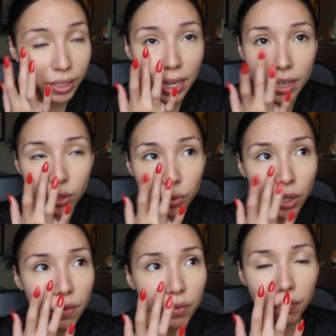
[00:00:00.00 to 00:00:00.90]
yet it'll
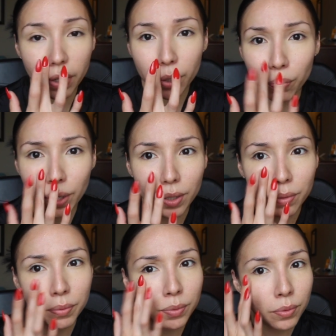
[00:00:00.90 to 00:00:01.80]
cover very well.